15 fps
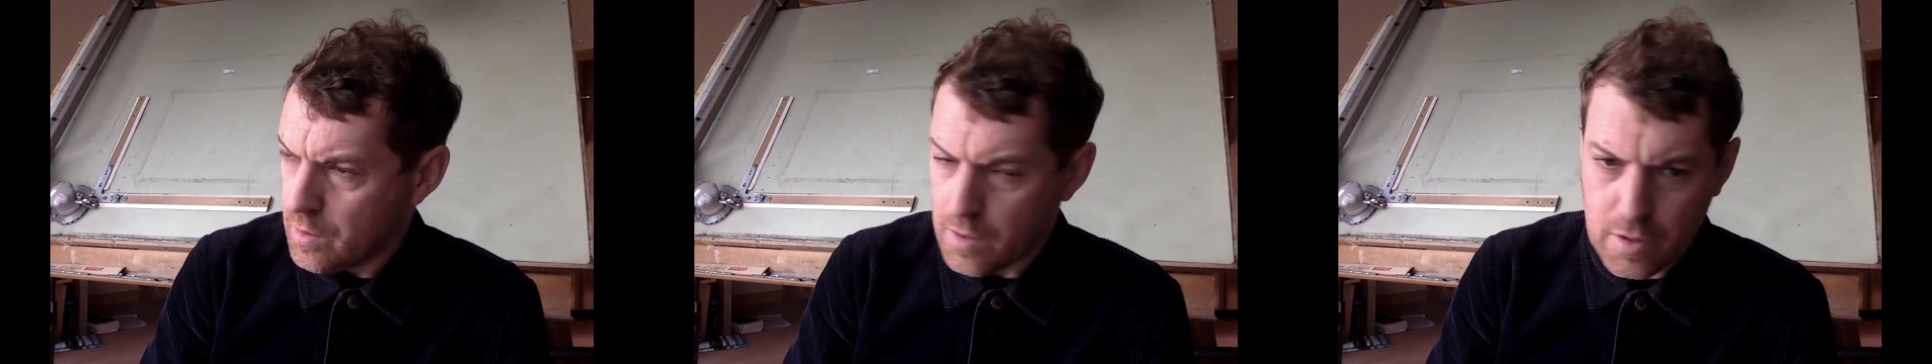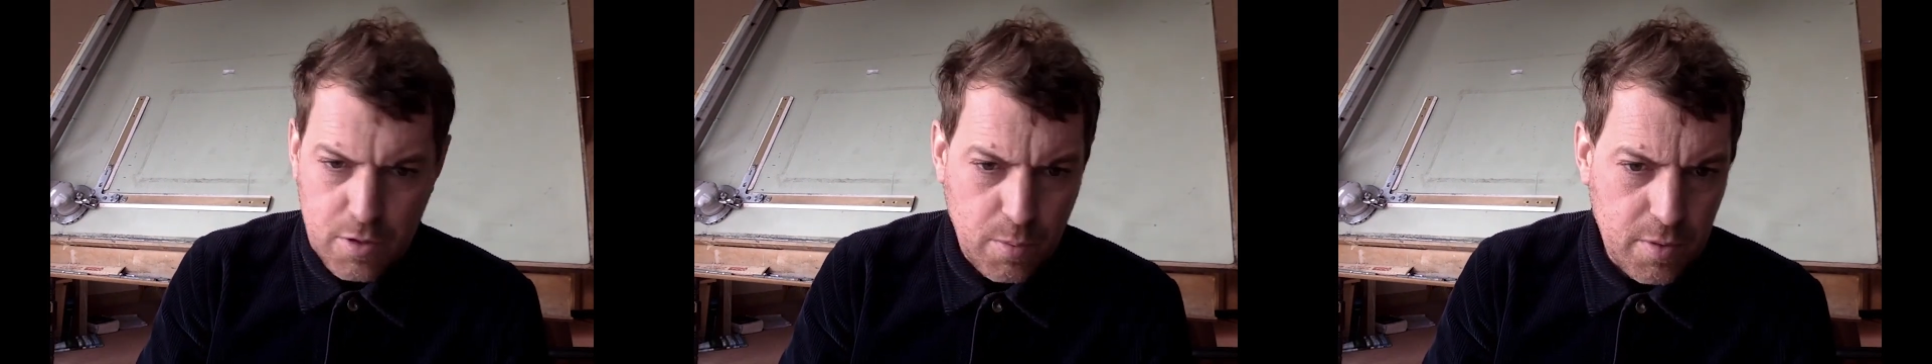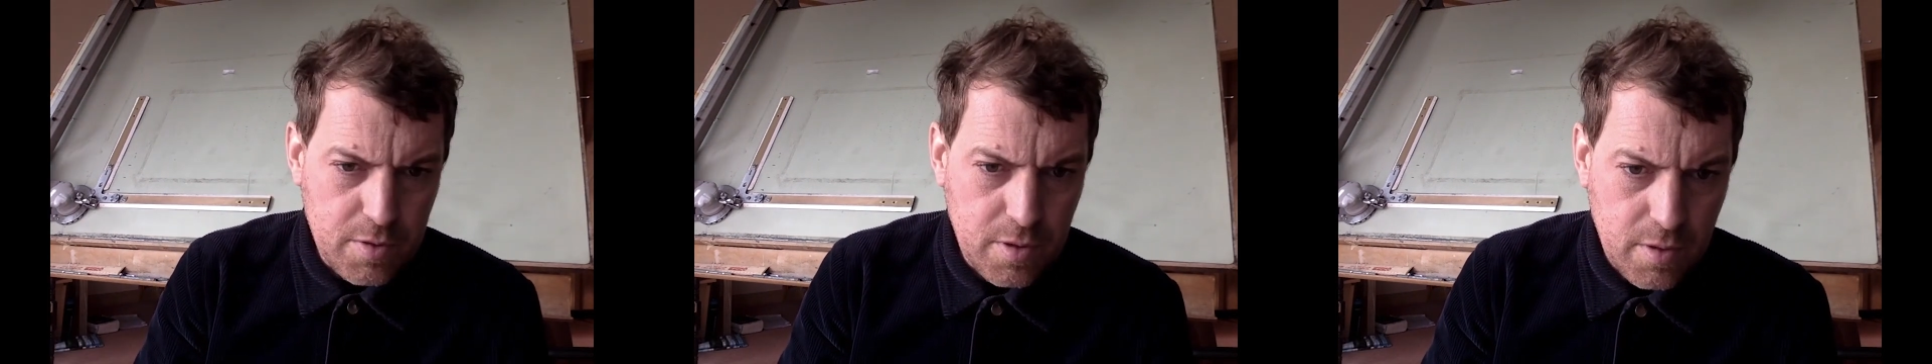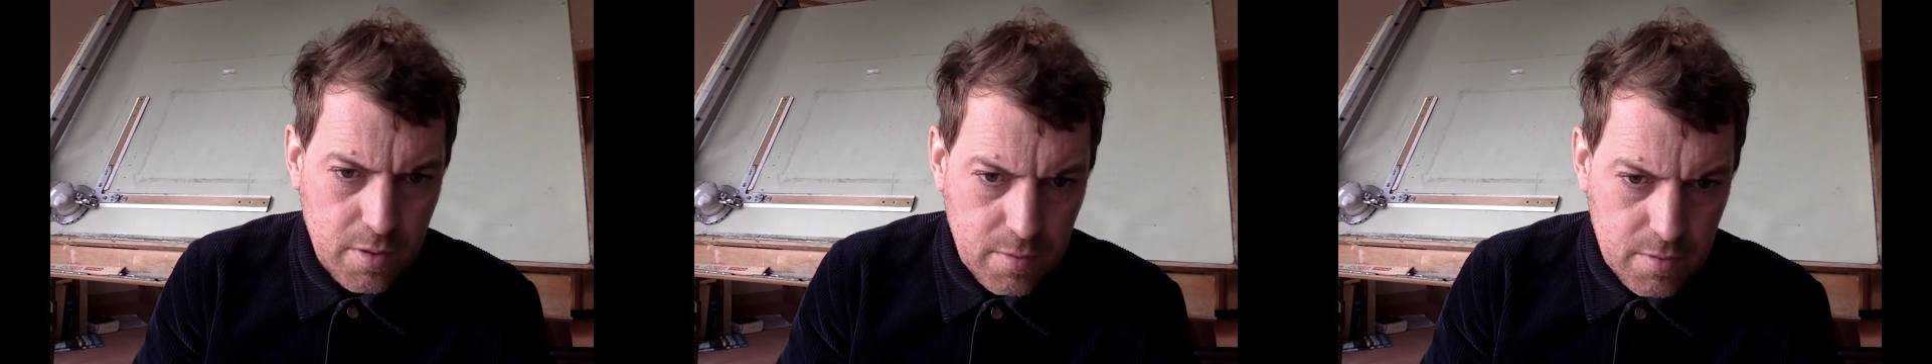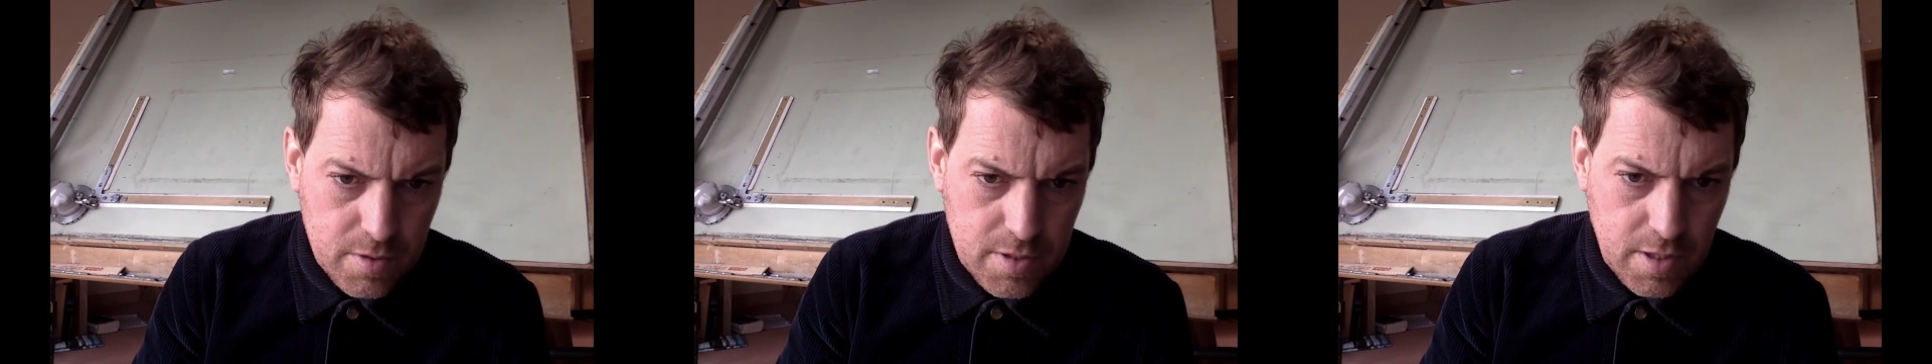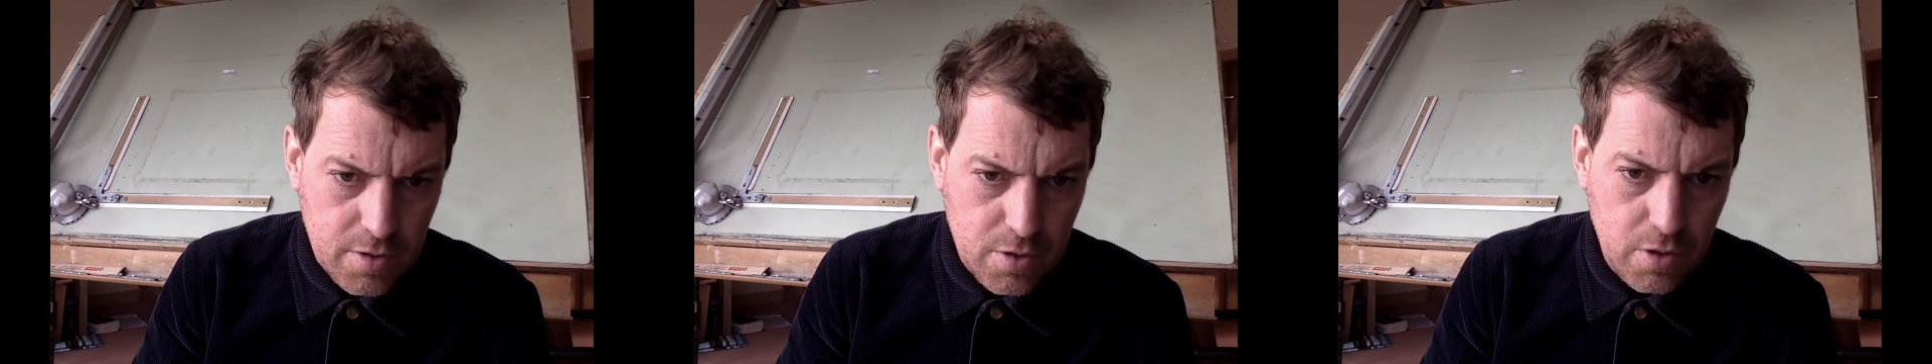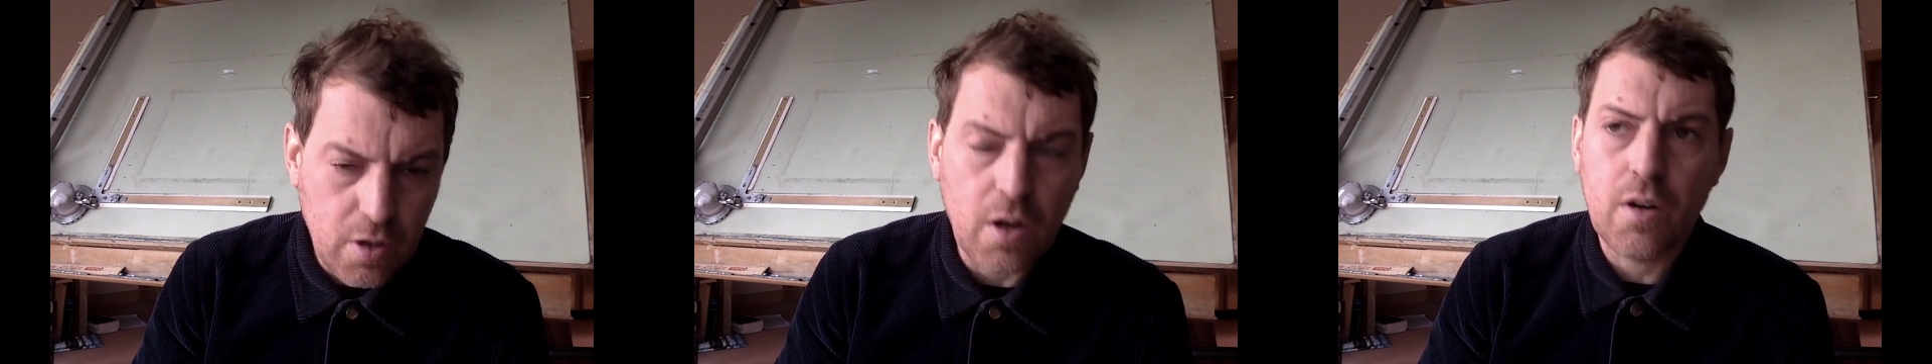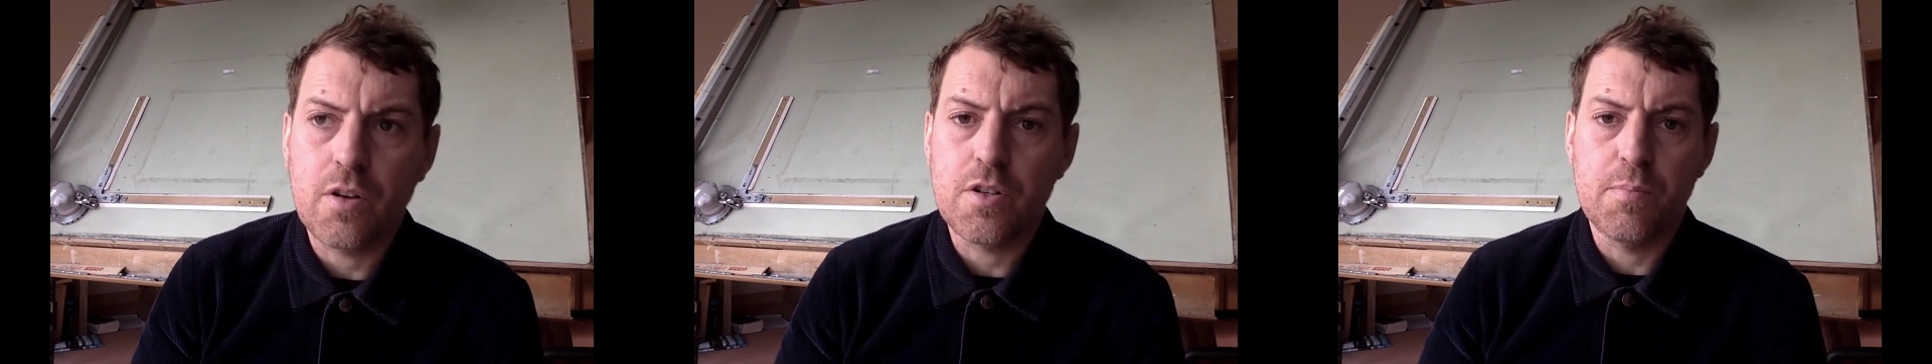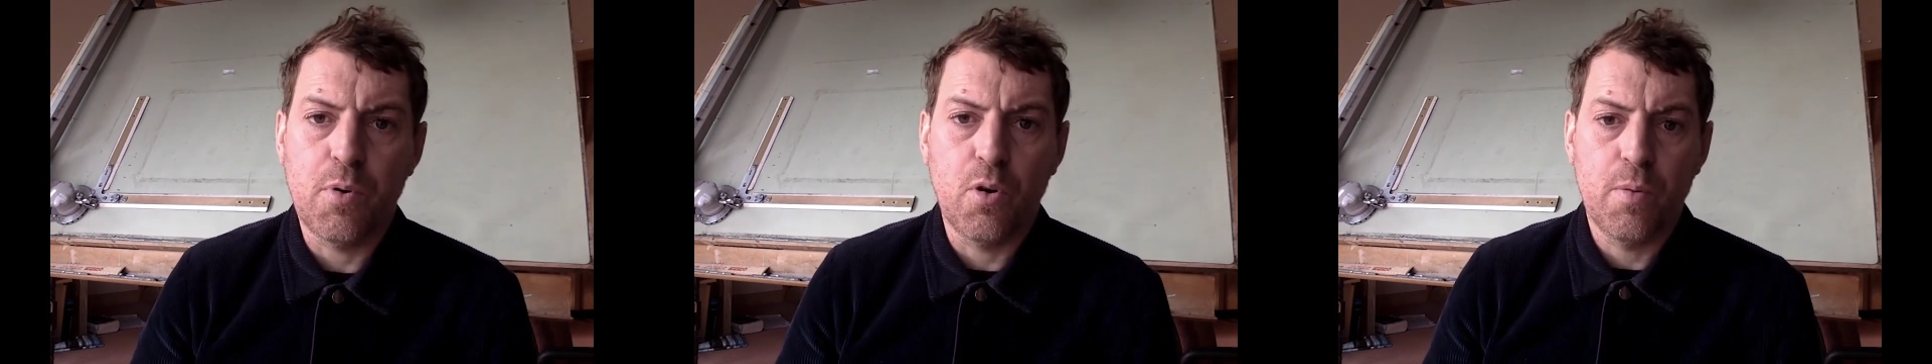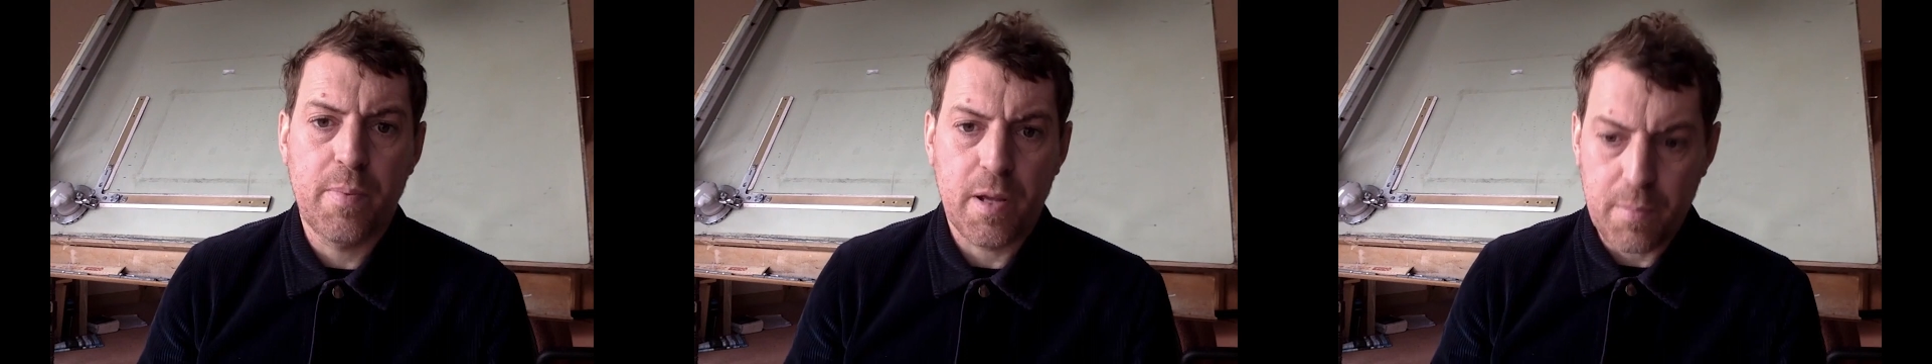I don't want to stay too long or to
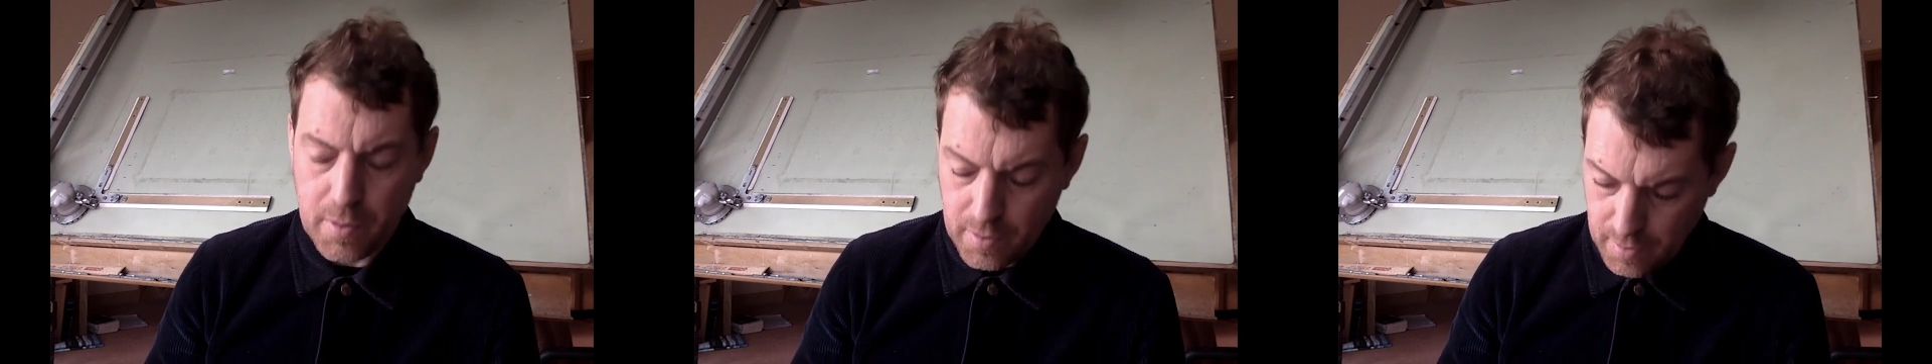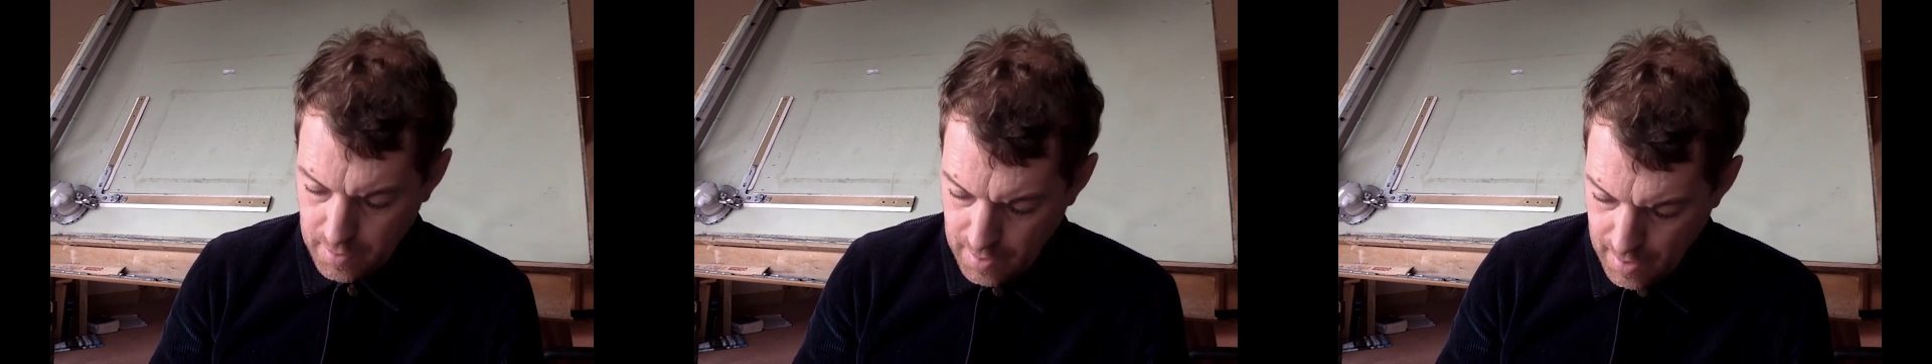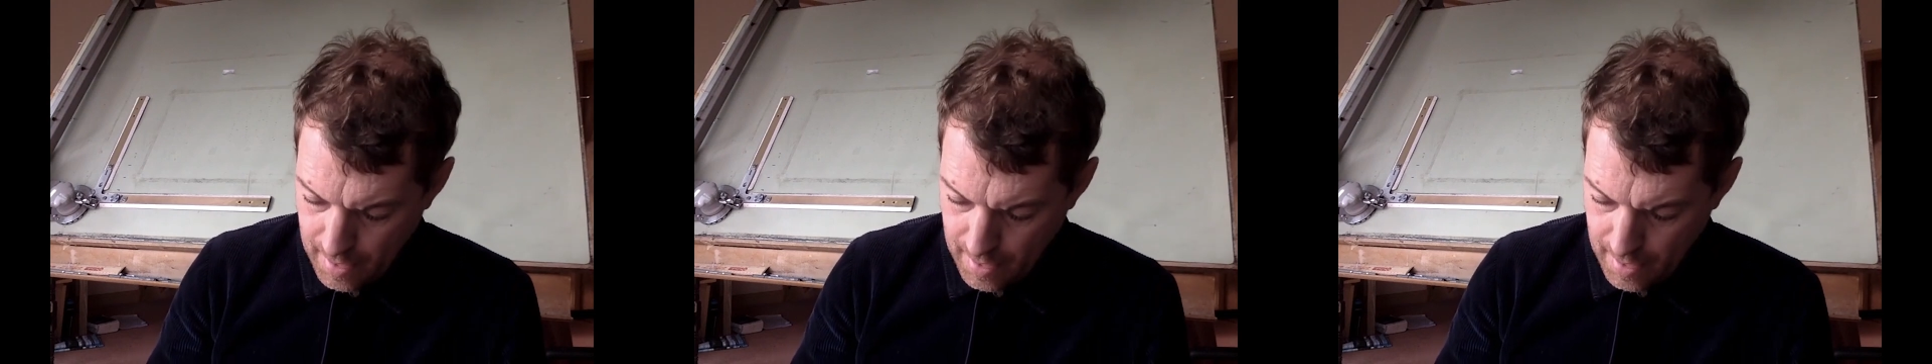bore people.